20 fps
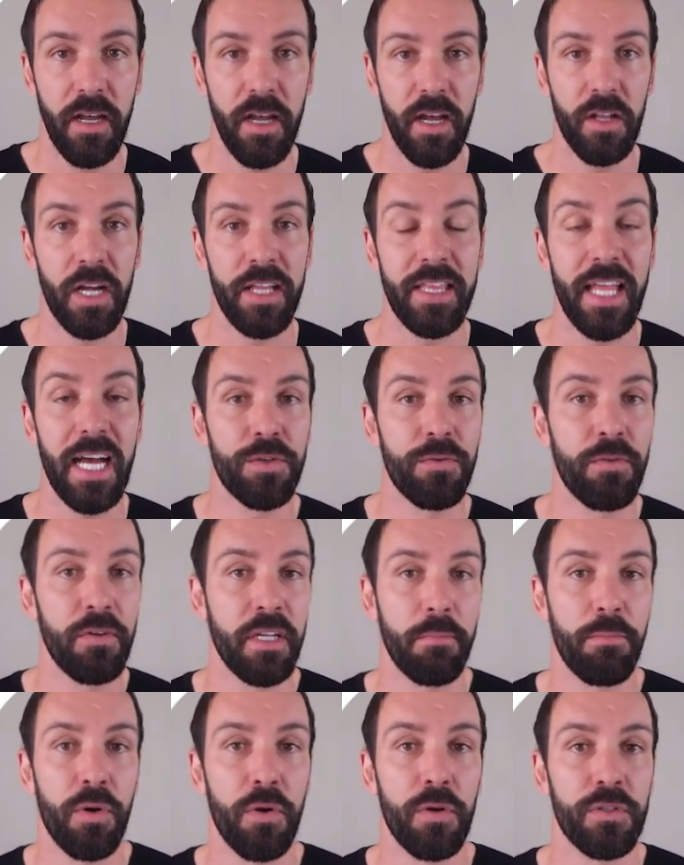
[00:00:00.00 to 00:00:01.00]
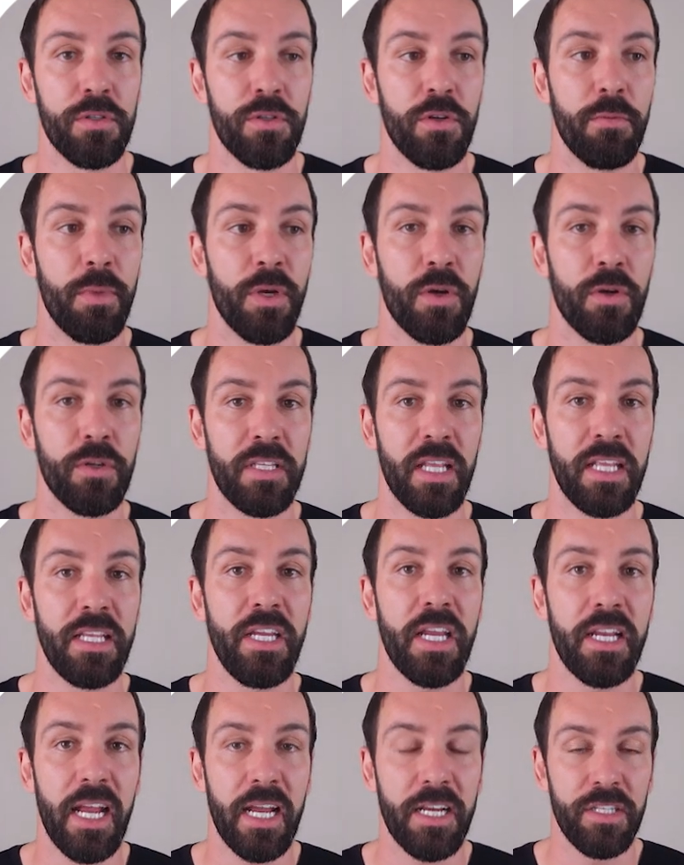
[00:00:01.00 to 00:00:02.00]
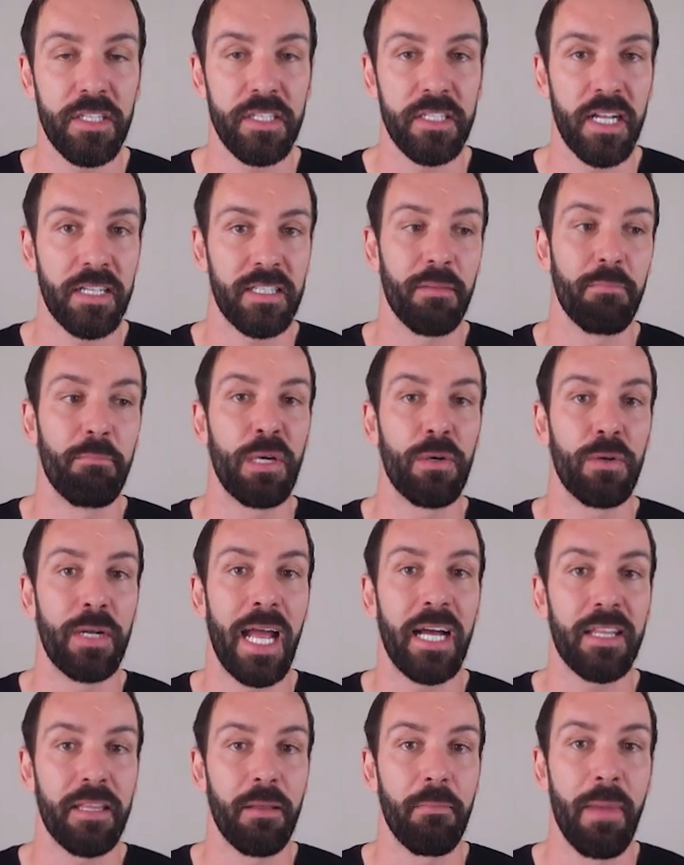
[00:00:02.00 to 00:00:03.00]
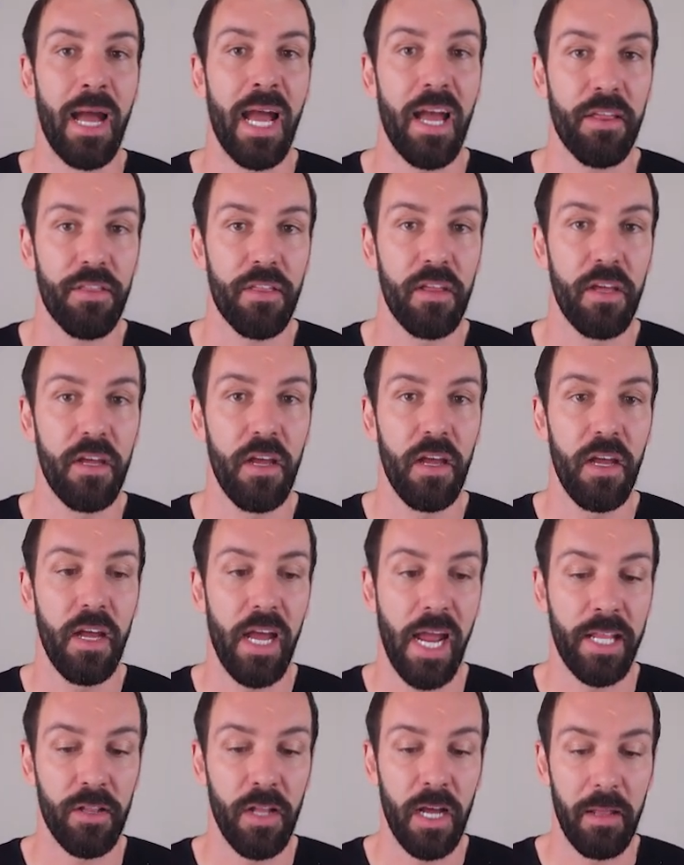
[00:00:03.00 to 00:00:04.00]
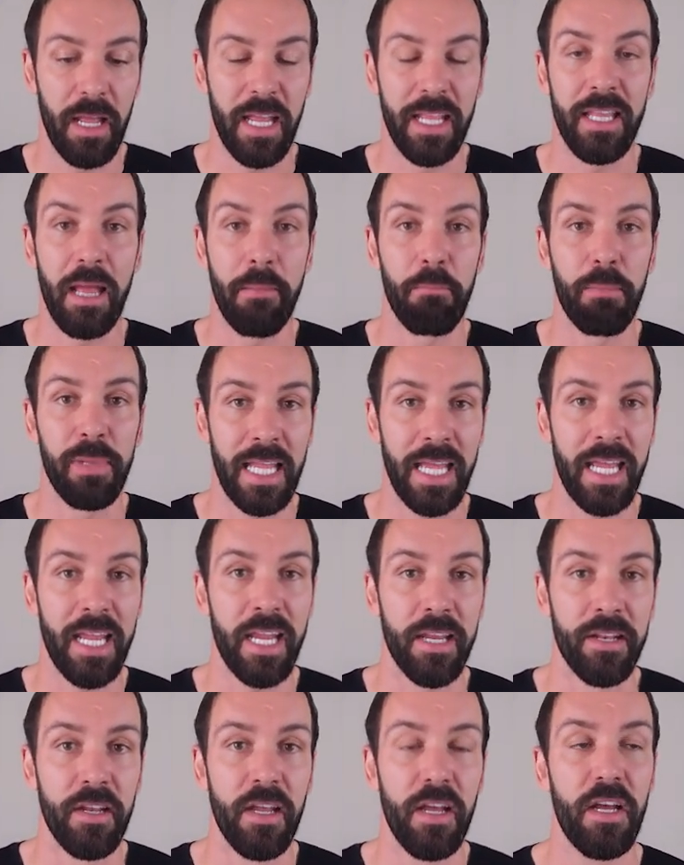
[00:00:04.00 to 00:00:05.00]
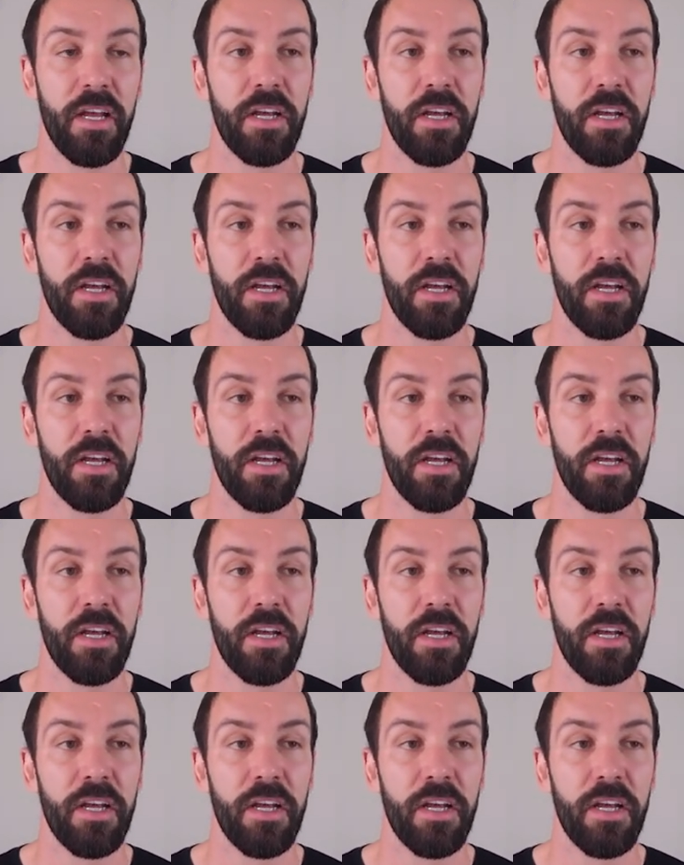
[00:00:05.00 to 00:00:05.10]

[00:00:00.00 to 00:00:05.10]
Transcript: Like that's really important too, because then you can actually start to build out the math and plan.